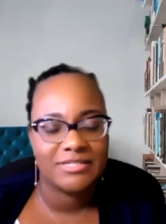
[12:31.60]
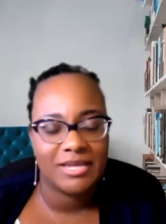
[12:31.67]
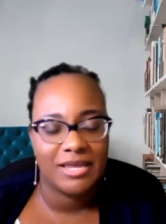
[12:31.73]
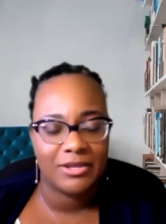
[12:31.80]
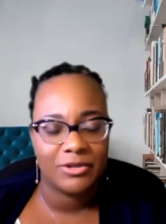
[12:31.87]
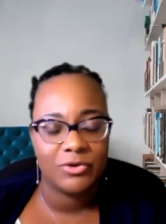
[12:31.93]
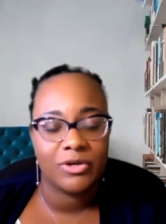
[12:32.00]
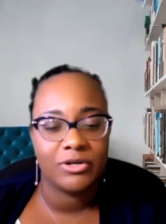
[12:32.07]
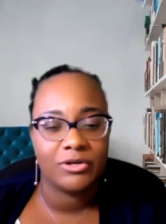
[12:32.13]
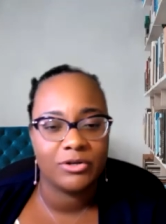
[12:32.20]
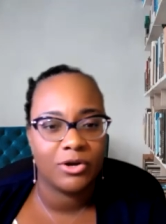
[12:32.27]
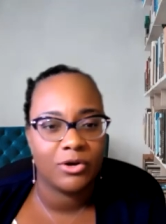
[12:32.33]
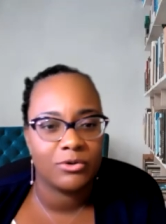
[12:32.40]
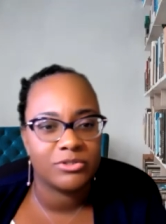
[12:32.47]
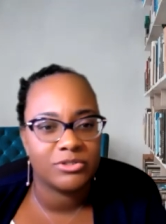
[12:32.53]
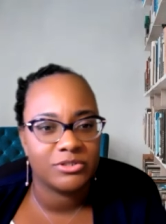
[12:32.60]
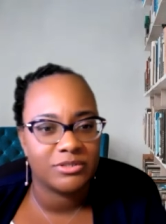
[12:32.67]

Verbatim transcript: Yeah, you can go to